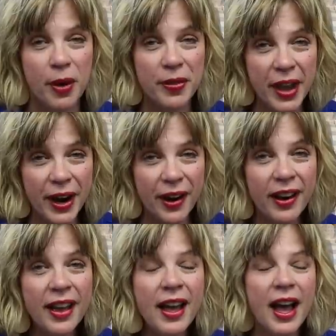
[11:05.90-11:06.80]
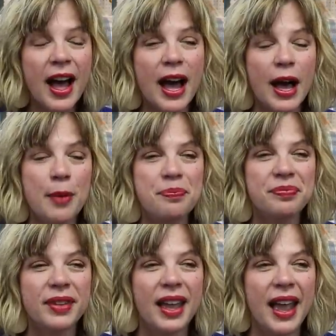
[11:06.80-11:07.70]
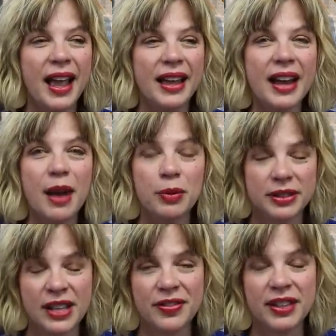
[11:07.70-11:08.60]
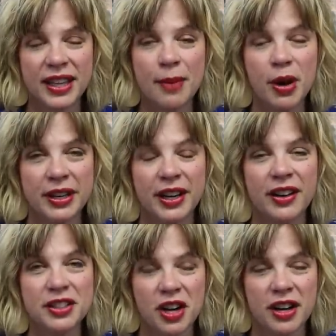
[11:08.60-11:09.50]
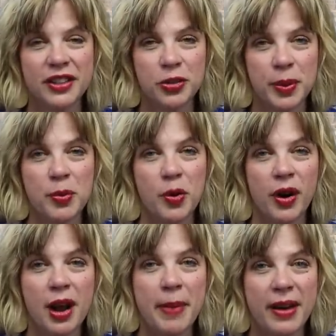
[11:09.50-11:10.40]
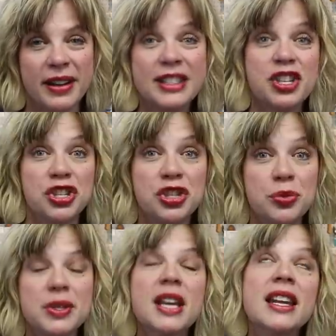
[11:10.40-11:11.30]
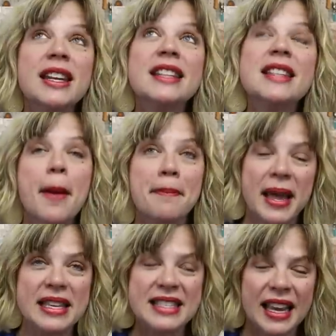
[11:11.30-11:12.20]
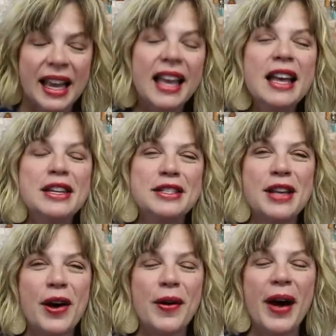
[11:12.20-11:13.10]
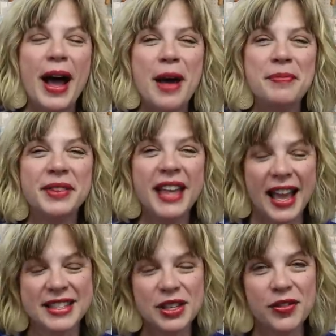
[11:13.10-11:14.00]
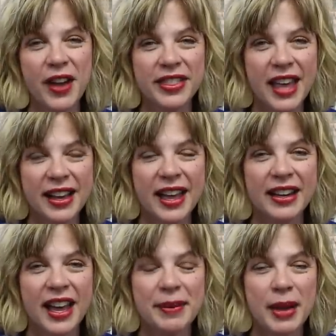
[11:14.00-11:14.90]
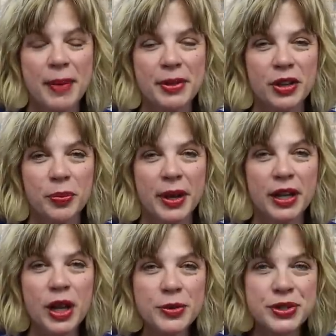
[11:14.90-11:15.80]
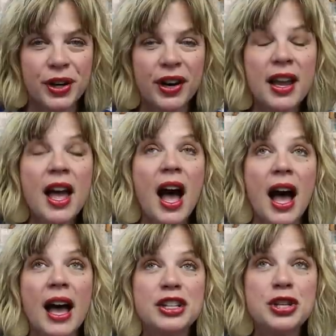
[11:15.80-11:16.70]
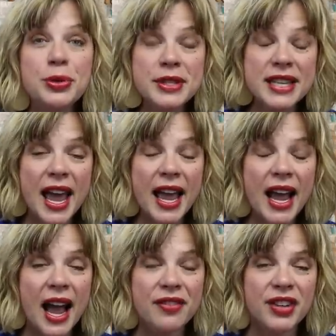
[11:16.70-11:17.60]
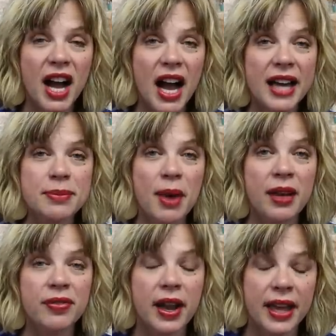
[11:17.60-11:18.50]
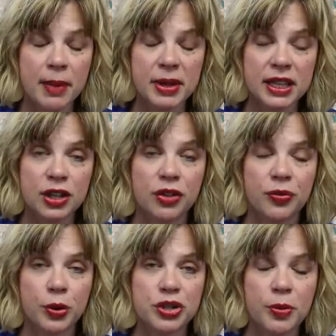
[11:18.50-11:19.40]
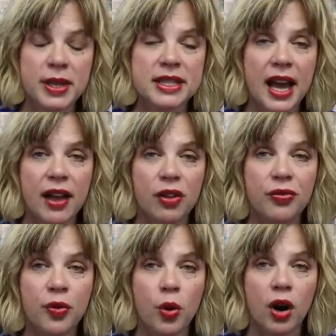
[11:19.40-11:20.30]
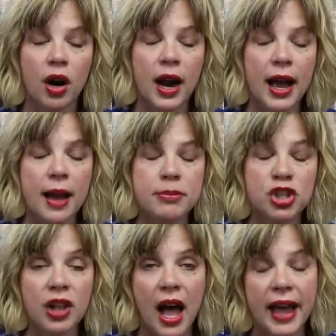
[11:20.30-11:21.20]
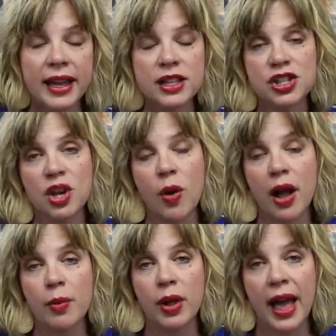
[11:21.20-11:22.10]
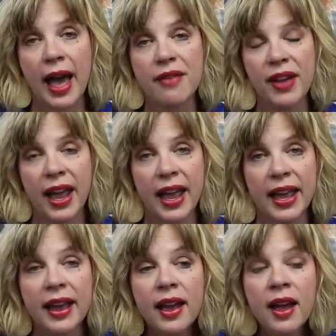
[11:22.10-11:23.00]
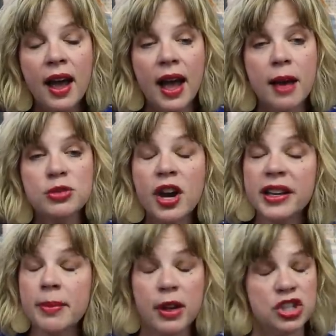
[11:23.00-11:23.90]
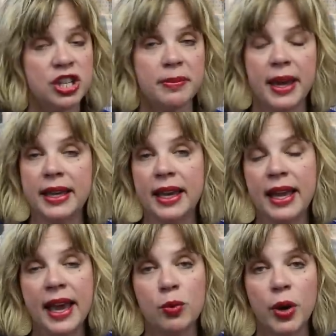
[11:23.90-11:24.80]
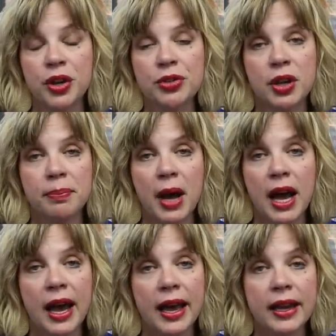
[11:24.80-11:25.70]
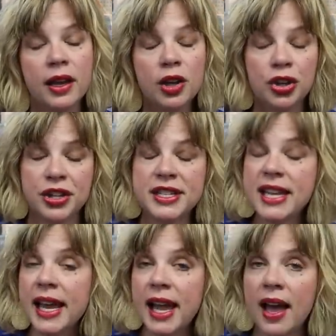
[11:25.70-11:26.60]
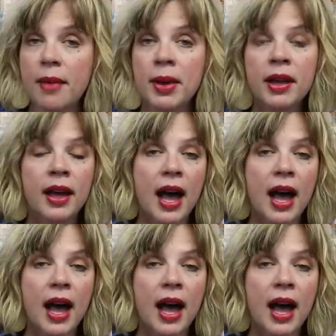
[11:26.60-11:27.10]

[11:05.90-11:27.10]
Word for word: up on there. Um, and I will definitely come on here and talk a little bit more about it. It's a suit and it is amazing. So um, yes, you've got that kind of coming up a little bit closer. Uh, Tuesday, I've got my, again, I'm a leader for Sew My Style for um, July. And so I will have a um, talking about jean making and where you can buy good denim